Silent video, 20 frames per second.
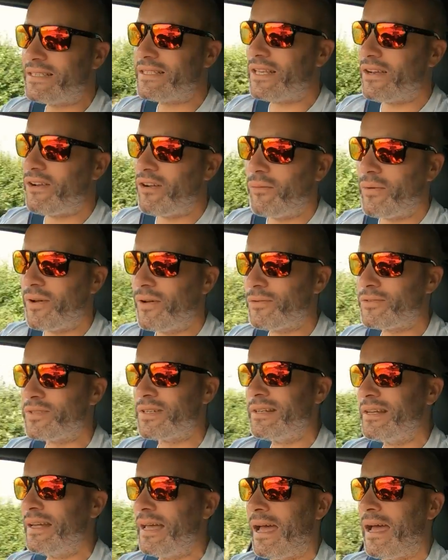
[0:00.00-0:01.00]
steering wheels,
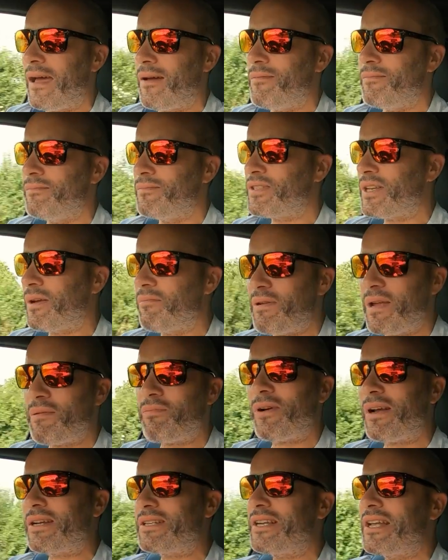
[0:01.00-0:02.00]
and some
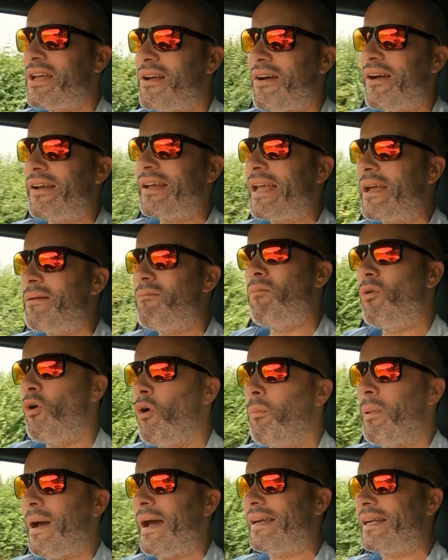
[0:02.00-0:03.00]
people actually go out and get
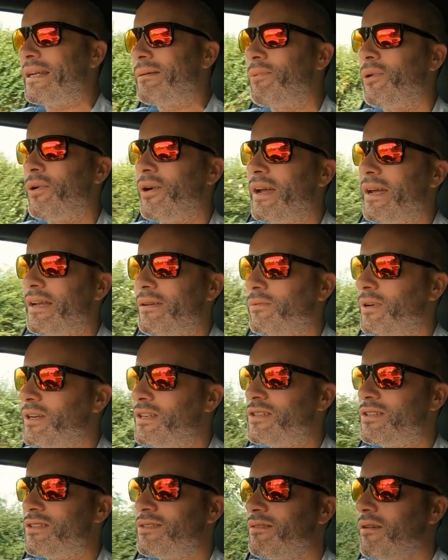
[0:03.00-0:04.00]
more padding put in,
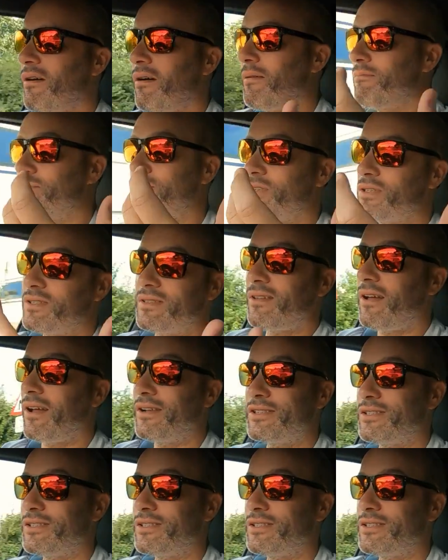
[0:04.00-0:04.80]
which I